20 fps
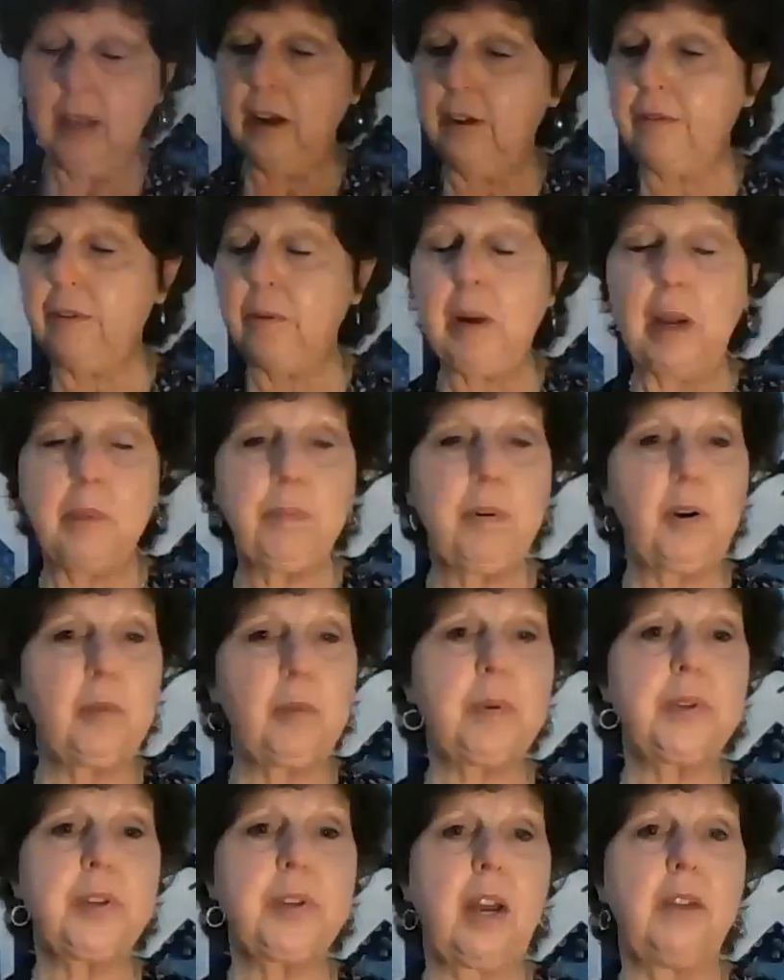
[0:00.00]
For my
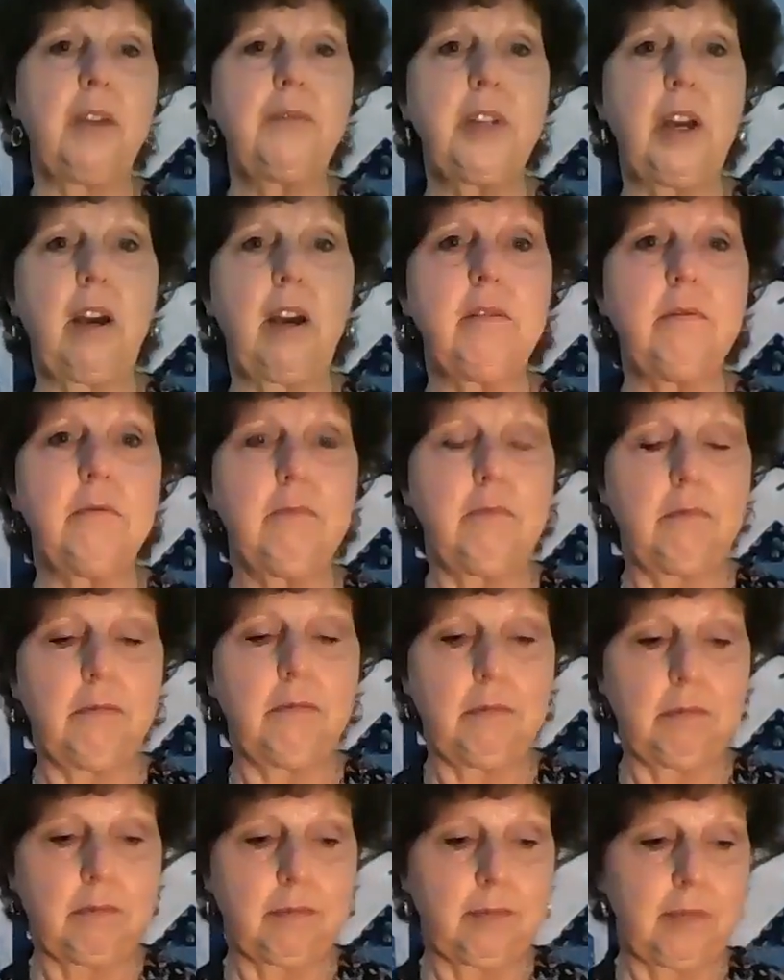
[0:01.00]
purpose, I've done
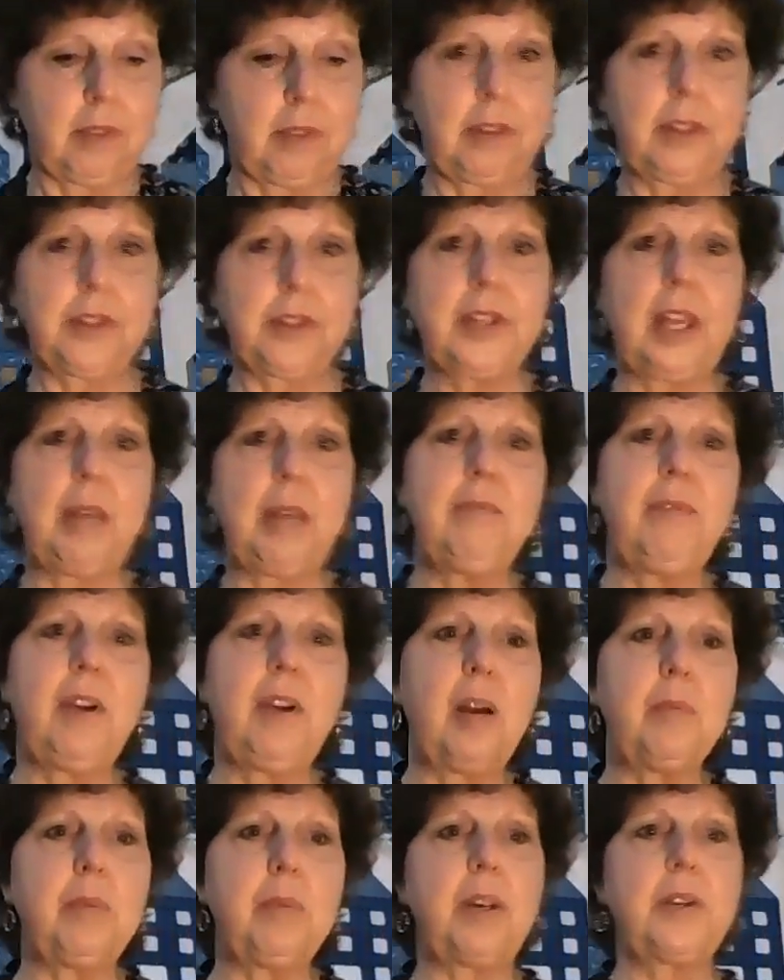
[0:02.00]
the same
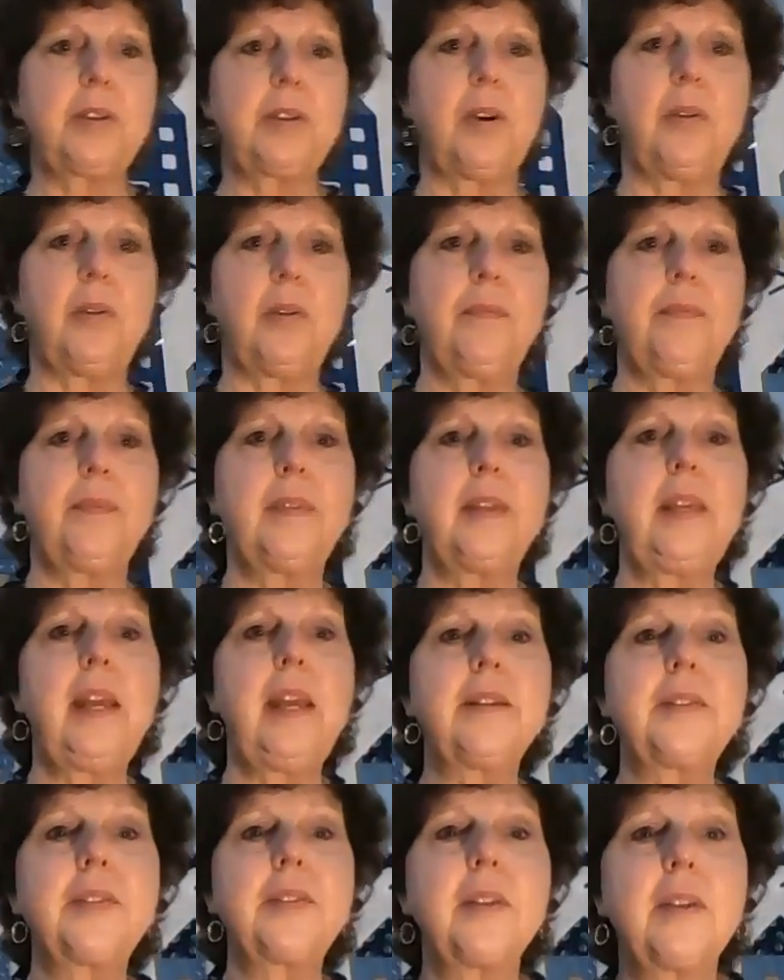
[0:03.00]
fabric. So
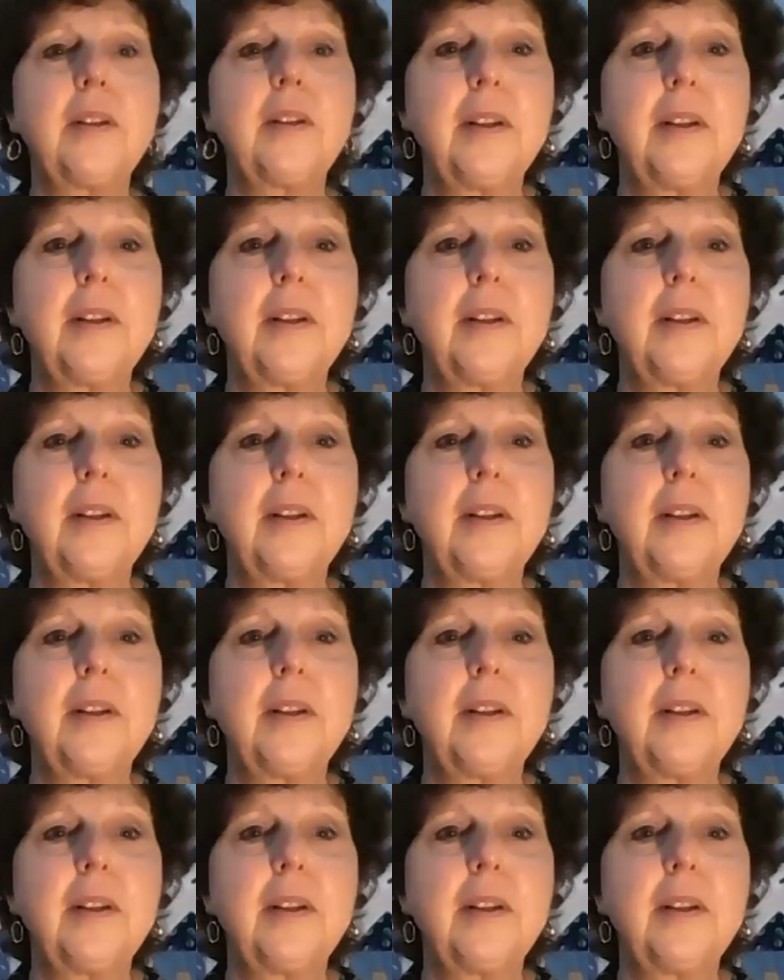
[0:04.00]
yes.